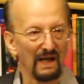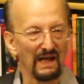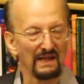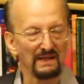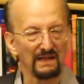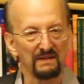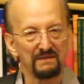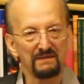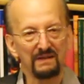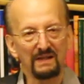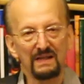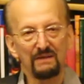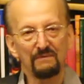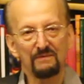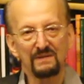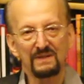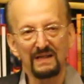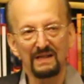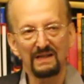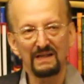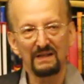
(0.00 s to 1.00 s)
and I think he
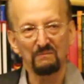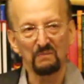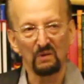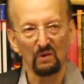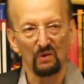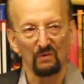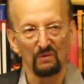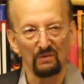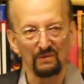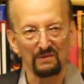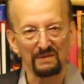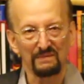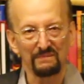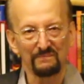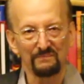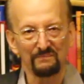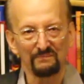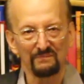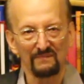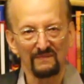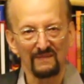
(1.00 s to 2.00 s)
was getting
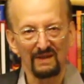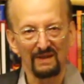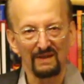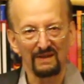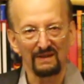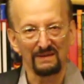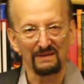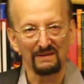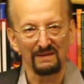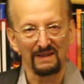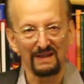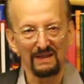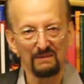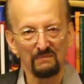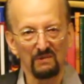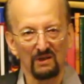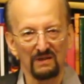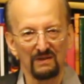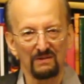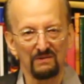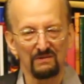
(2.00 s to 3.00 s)
bored.
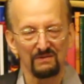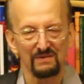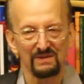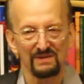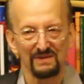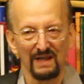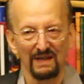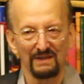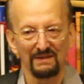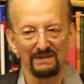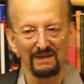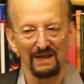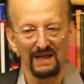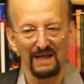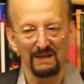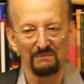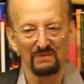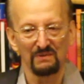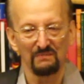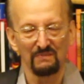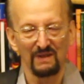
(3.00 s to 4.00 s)
Anybody who's done
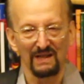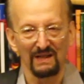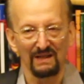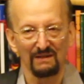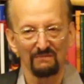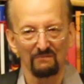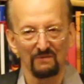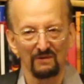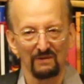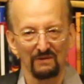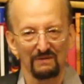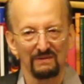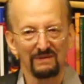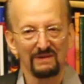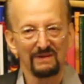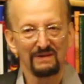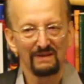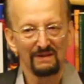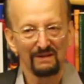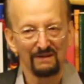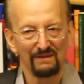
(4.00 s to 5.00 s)
Abramelin will
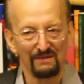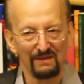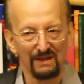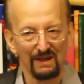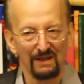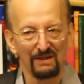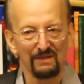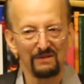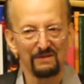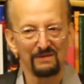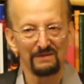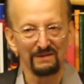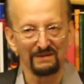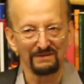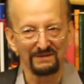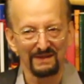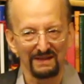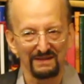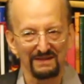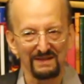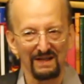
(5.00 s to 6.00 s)
know
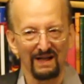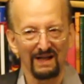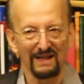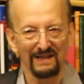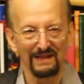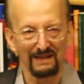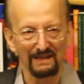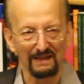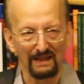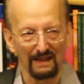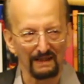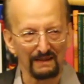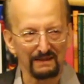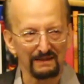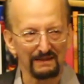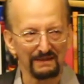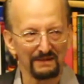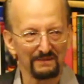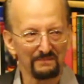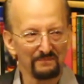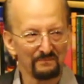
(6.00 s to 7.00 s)
that that's highly
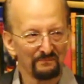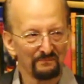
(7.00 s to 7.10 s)
likely.